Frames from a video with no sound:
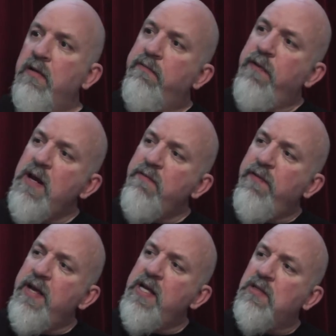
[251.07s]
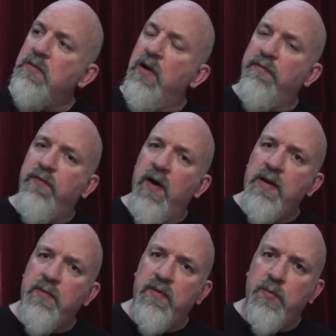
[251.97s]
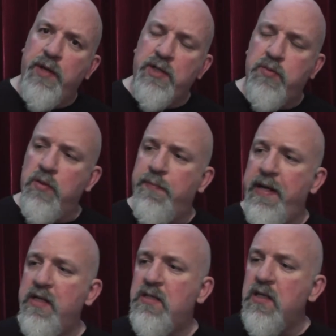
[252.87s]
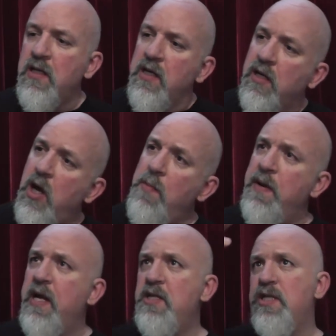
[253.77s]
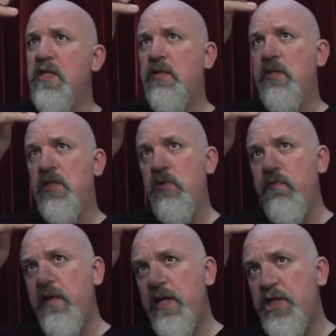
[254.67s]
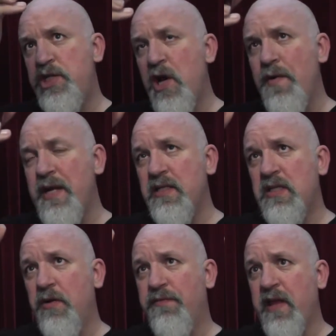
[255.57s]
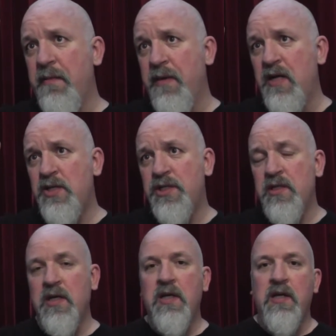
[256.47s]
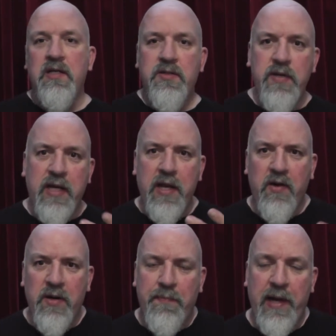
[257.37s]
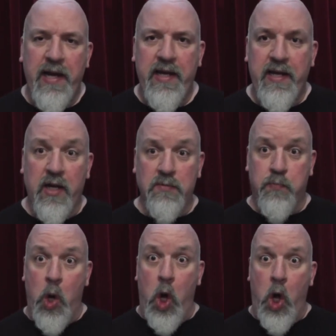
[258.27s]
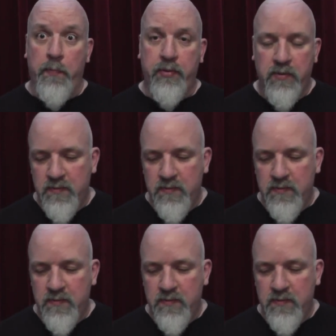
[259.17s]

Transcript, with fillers: Funny thing is what I find with the Wychwood beers, carbonation's not really showing itself that much. Till you get it on the palate and it goes burp.